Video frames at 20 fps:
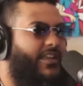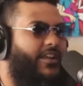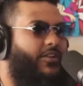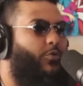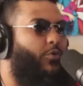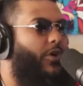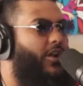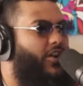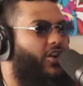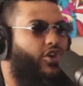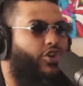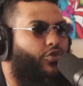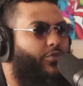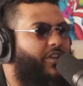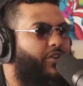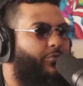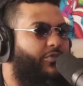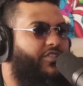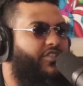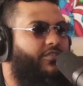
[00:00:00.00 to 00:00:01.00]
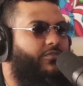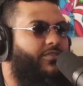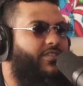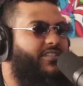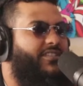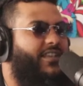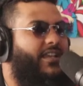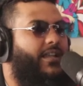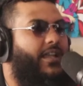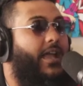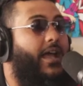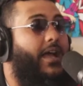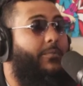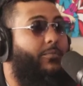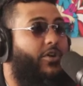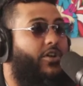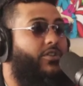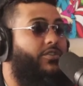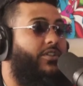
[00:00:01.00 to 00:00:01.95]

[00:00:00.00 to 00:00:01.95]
like want to agree with you, and it's like nah, bro.